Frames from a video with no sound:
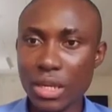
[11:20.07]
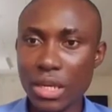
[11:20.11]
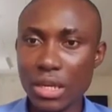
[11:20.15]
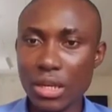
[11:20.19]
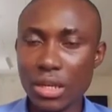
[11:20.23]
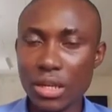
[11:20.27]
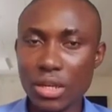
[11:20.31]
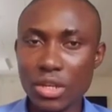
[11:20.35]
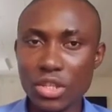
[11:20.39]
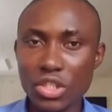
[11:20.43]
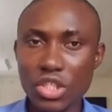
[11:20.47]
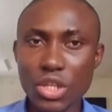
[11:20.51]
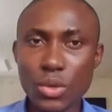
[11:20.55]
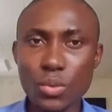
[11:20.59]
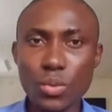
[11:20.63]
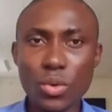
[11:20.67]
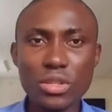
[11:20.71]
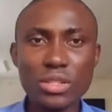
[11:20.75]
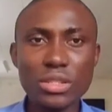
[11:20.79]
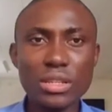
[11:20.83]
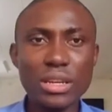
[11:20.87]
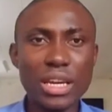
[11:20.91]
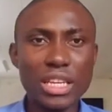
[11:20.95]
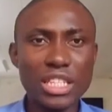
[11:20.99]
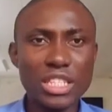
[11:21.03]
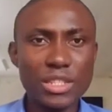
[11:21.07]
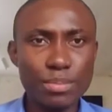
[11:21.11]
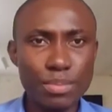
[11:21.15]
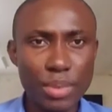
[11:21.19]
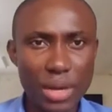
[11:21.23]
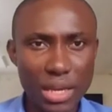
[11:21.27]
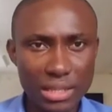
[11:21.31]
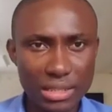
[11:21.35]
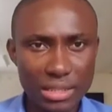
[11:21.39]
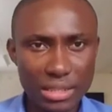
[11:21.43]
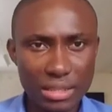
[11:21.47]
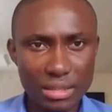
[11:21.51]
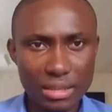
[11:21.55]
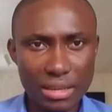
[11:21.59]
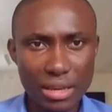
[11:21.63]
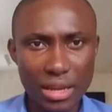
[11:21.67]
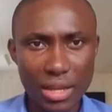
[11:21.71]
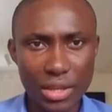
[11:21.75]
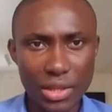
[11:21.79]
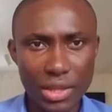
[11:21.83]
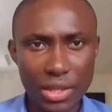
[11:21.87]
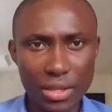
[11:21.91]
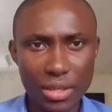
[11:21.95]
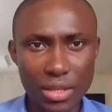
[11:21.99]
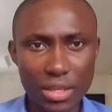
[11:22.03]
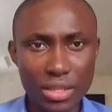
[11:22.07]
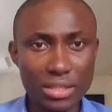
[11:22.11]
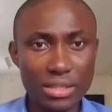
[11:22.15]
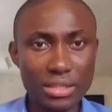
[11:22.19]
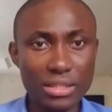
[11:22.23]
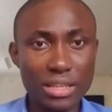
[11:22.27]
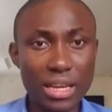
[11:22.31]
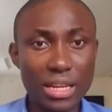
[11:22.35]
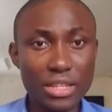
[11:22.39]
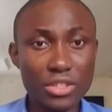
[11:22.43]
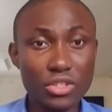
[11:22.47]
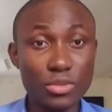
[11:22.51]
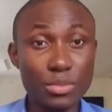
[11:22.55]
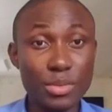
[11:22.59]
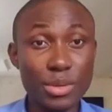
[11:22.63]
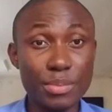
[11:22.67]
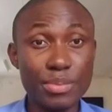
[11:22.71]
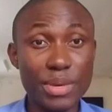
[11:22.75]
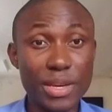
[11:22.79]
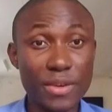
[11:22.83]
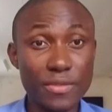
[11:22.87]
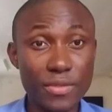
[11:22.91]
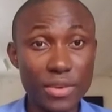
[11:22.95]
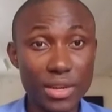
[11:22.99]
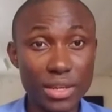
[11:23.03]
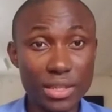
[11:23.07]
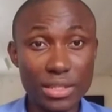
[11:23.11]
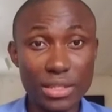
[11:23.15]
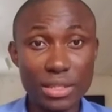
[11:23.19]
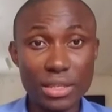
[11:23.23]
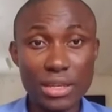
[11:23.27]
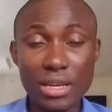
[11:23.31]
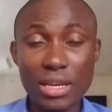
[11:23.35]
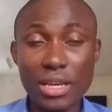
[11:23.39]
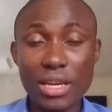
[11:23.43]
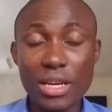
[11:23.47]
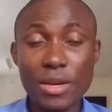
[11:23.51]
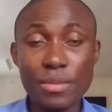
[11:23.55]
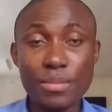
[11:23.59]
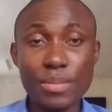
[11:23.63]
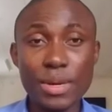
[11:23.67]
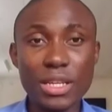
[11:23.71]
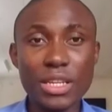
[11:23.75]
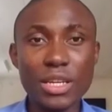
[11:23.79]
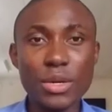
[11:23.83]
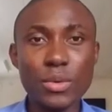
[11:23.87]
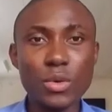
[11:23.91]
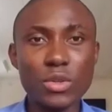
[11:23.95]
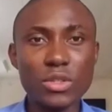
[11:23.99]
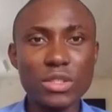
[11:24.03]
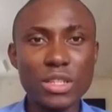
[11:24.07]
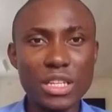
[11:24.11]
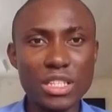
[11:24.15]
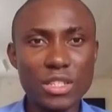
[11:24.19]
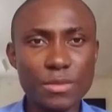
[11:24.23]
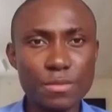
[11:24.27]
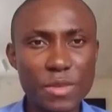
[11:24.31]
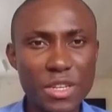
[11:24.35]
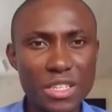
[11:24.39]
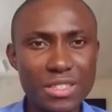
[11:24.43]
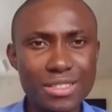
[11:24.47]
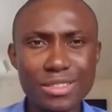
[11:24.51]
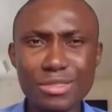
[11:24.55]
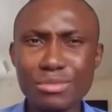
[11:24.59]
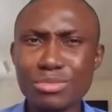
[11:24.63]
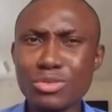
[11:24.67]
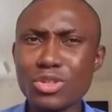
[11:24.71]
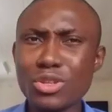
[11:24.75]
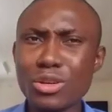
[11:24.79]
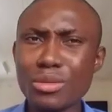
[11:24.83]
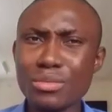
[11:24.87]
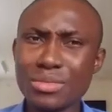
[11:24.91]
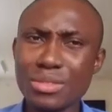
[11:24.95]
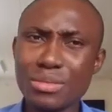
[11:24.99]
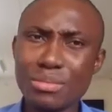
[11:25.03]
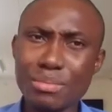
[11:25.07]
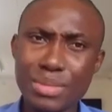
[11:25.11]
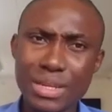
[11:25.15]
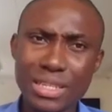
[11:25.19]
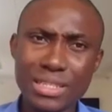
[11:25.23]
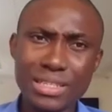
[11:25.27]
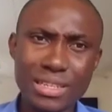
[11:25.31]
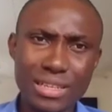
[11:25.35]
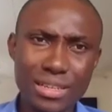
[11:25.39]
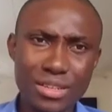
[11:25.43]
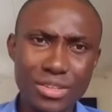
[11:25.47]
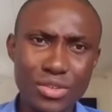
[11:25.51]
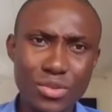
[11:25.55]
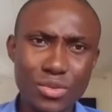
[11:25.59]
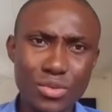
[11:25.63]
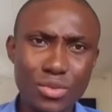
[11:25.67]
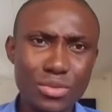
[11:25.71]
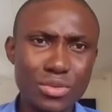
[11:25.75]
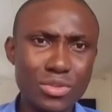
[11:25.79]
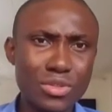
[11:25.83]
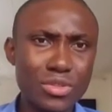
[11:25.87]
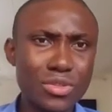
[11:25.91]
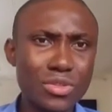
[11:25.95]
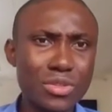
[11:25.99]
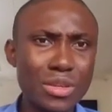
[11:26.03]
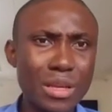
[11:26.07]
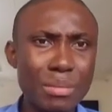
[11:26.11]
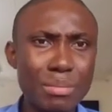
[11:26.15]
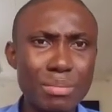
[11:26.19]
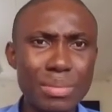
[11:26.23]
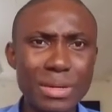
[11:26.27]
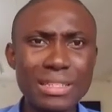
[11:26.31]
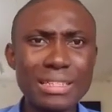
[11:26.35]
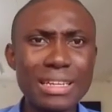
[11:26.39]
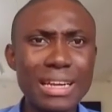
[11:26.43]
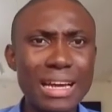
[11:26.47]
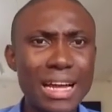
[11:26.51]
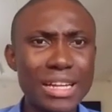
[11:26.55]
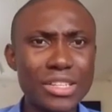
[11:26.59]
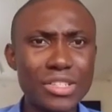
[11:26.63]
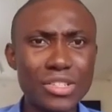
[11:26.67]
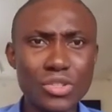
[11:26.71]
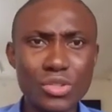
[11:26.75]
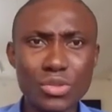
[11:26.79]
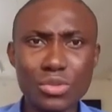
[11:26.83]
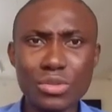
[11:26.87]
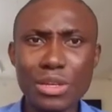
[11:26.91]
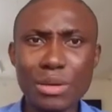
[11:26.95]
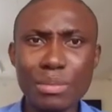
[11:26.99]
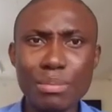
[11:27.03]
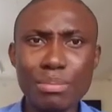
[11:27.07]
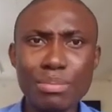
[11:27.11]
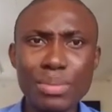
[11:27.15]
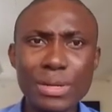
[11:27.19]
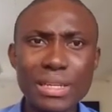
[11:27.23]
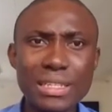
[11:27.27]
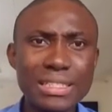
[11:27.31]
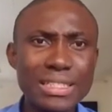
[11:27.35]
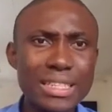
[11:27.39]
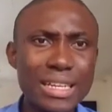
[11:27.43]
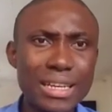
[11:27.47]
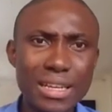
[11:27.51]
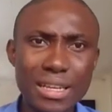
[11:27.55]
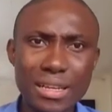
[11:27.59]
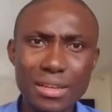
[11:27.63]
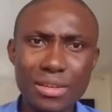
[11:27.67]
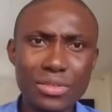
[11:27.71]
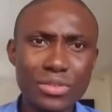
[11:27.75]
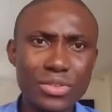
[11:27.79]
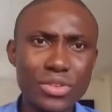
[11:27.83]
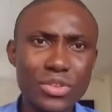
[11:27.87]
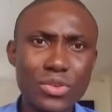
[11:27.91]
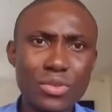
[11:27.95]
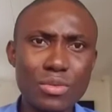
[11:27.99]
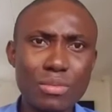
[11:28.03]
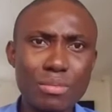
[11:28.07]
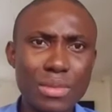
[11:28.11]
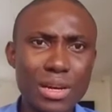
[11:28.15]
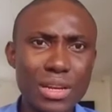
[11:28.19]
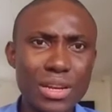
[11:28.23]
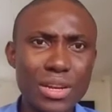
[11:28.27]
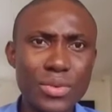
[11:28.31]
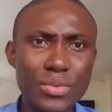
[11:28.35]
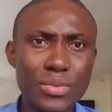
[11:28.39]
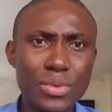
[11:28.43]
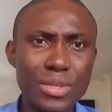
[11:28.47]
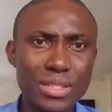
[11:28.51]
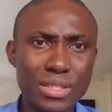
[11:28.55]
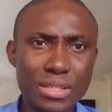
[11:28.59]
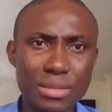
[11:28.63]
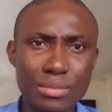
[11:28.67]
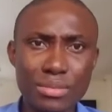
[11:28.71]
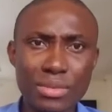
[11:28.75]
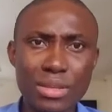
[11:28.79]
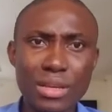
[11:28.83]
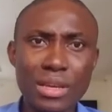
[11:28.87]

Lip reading: she wasn't expecting his dad to be perfect, but he was expecting something better, a better attitude, a better, mannerism,